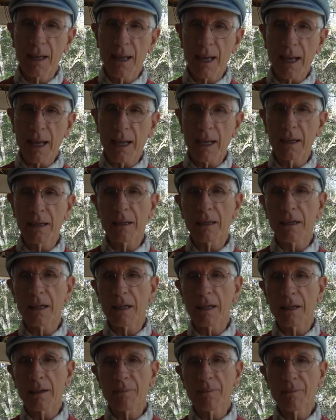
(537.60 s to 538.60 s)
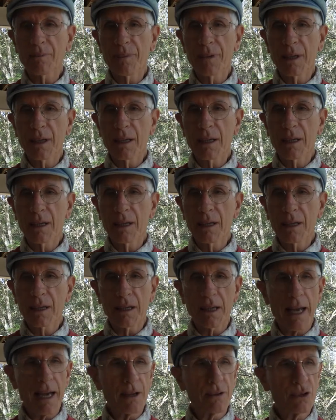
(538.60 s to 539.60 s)
And
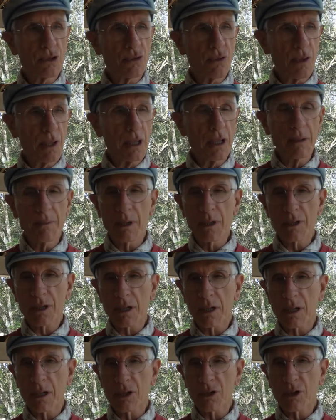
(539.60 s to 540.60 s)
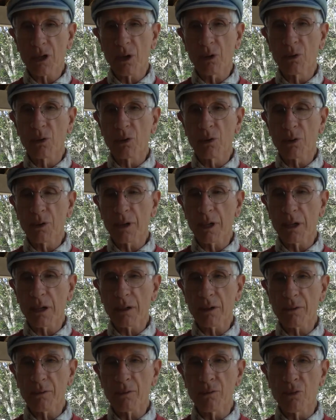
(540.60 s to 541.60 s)
downstream is an old
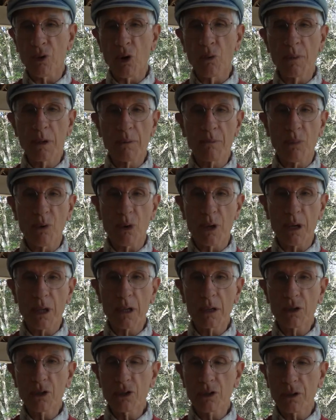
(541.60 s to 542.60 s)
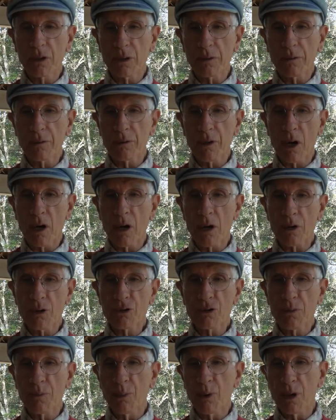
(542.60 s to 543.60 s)
Roman bridge,
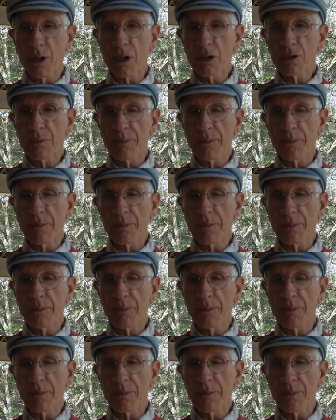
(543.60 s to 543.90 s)
arched bridge